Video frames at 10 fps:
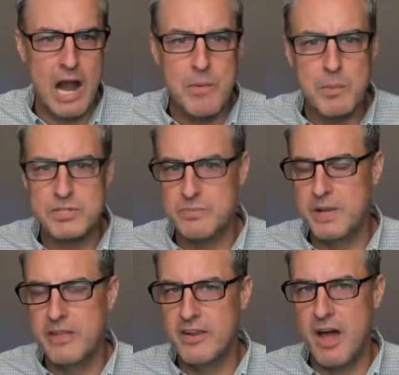And I remember
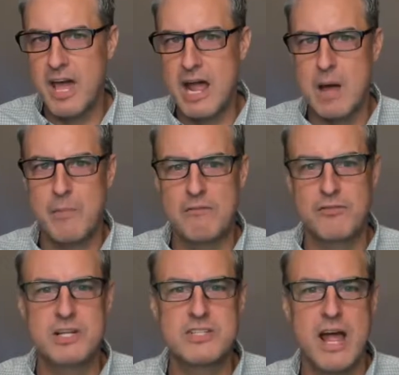spending the night at my
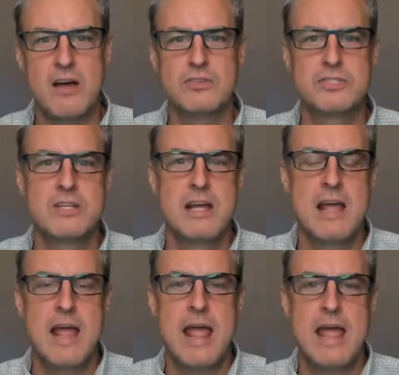friend's house
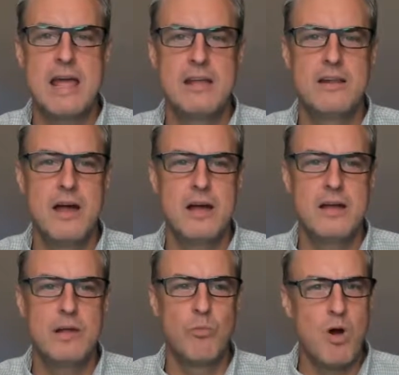and
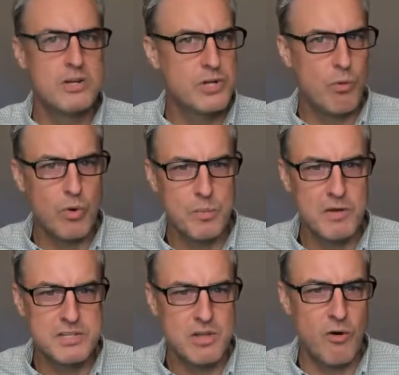uh, and watching horror
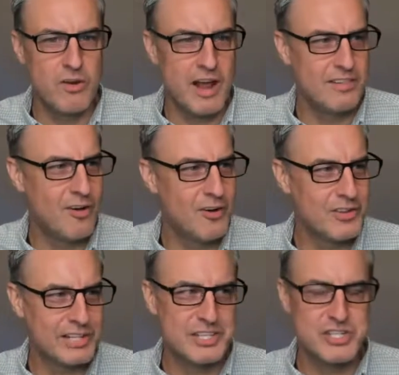movies all night
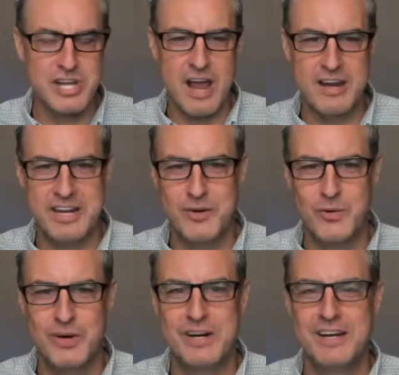long, like The Shining
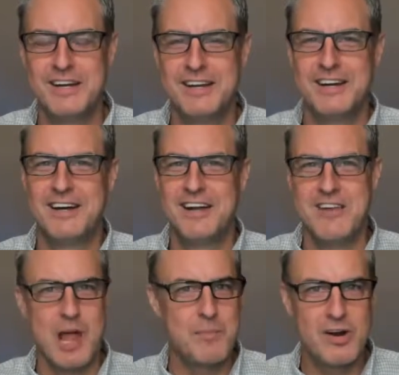or uh,
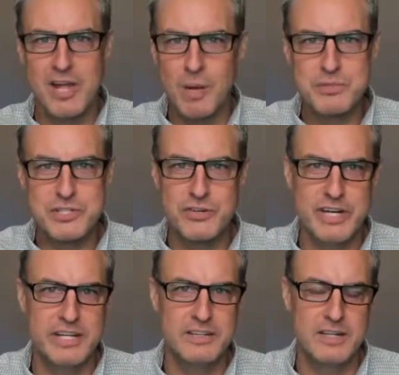Nightmare on Elm
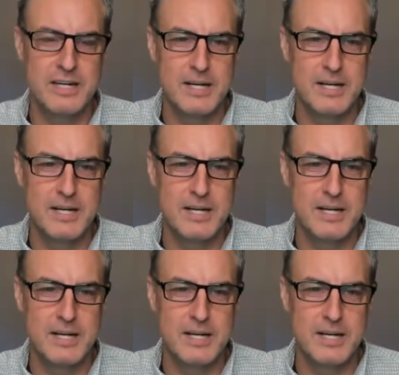Street.